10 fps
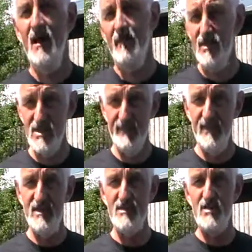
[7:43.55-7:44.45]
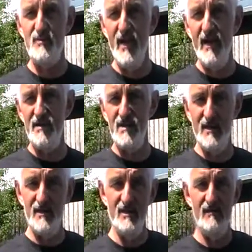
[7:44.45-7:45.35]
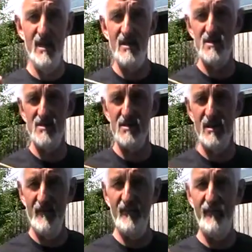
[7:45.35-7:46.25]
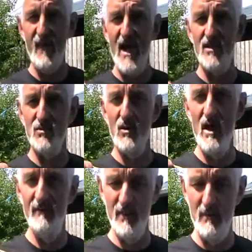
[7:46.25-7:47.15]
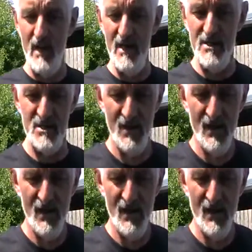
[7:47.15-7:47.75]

because if it doesn't spin, it's going to do this, it's going to flex all over the place.